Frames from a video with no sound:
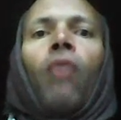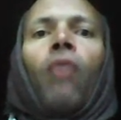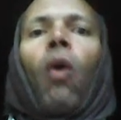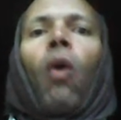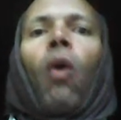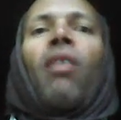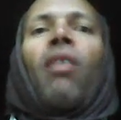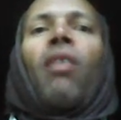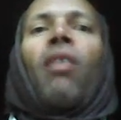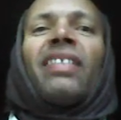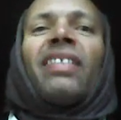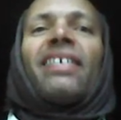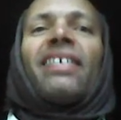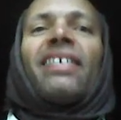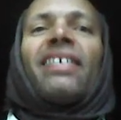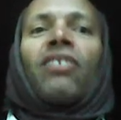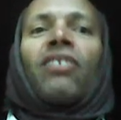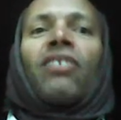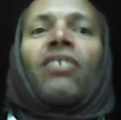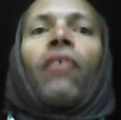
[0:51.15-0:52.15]
all
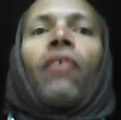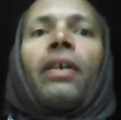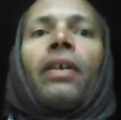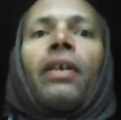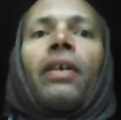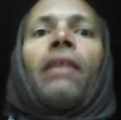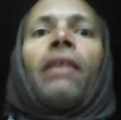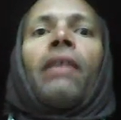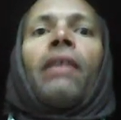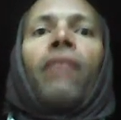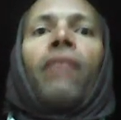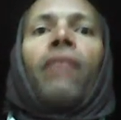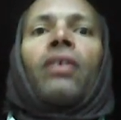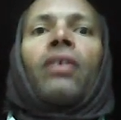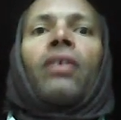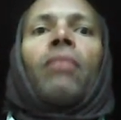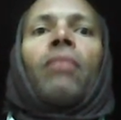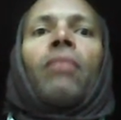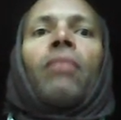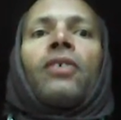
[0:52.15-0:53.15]
these three
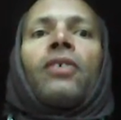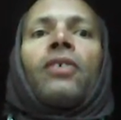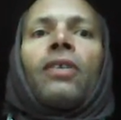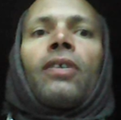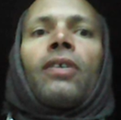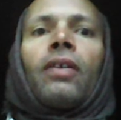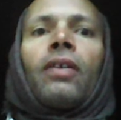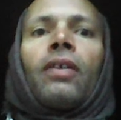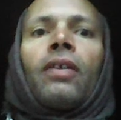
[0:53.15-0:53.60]
fundamental